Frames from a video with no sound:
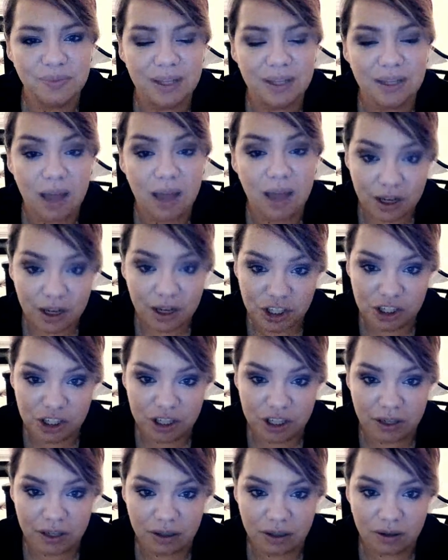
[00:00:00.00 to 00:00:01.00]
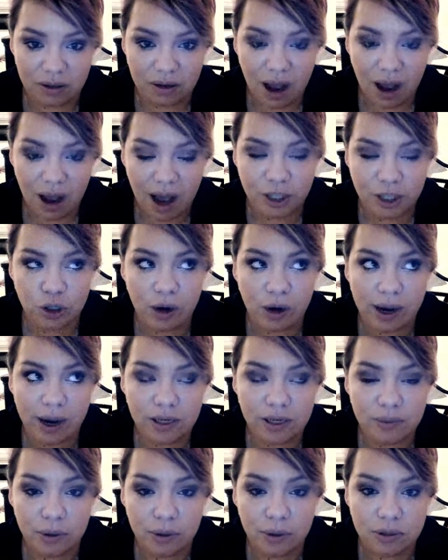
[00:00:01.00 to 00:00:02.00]
Last year, I tried
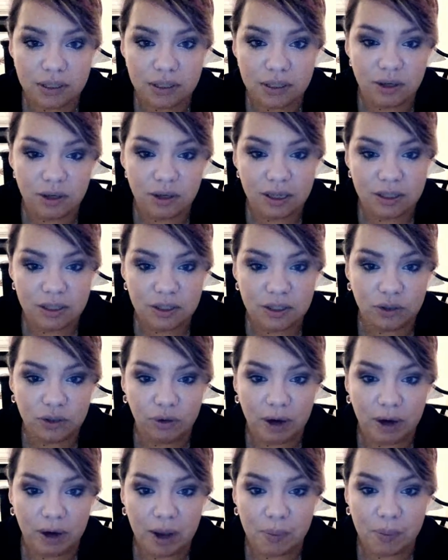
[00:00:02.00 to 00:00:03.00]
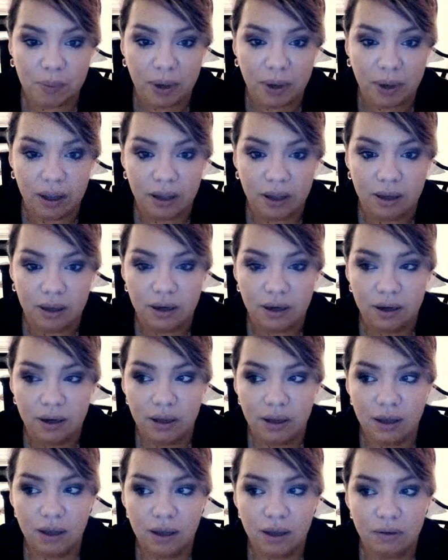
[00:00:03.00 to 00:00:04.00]
to post this on Instagram, but
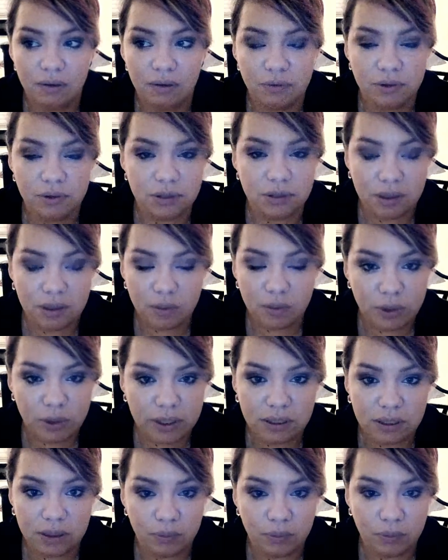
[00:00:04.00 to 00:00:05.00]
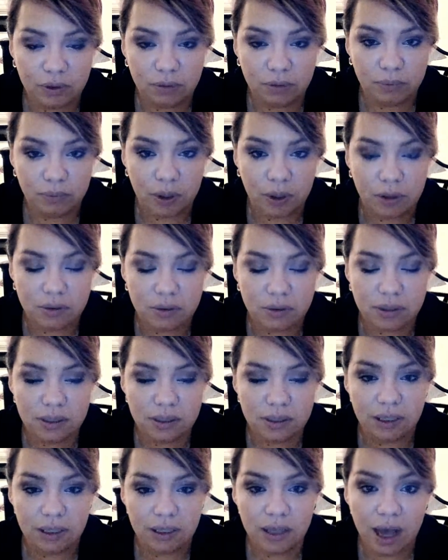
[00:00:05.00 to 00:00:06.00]
for some reason it wouldn't
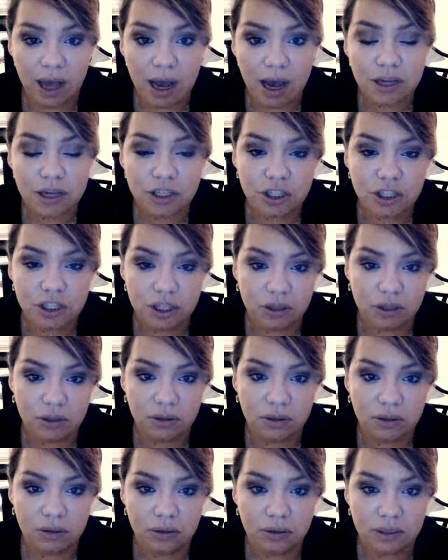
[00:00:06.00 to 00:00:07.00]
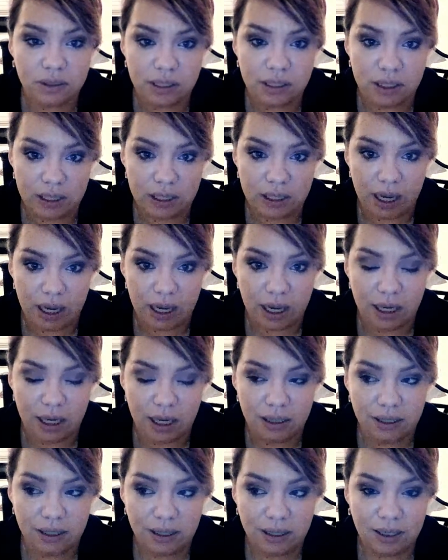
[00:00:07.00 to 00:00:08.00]
post. Last year,
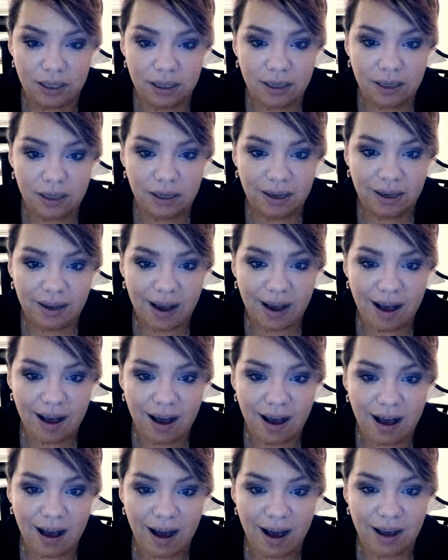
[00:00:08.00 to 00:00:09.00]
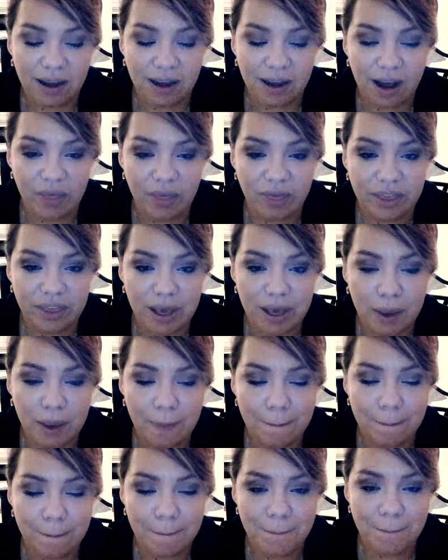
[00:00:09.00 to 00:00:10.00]
today, I got the
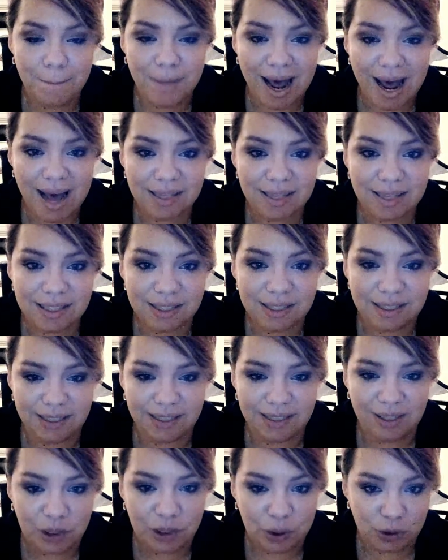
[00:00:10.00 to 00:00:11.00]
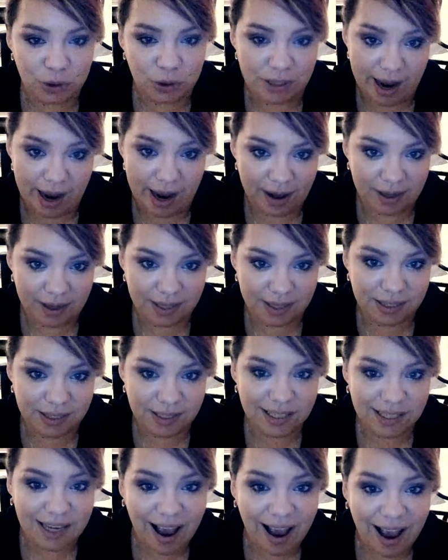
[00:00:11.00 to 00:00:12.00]
best little
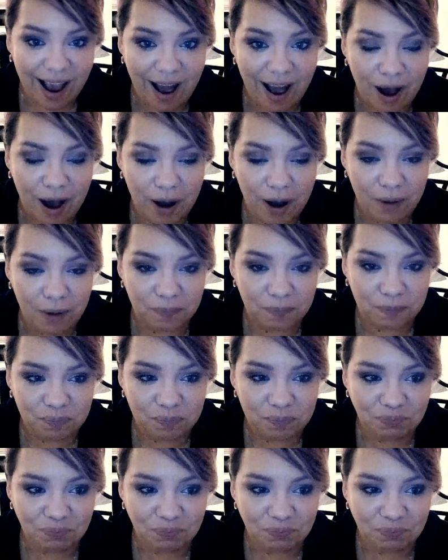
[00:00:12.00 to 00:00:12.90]
text from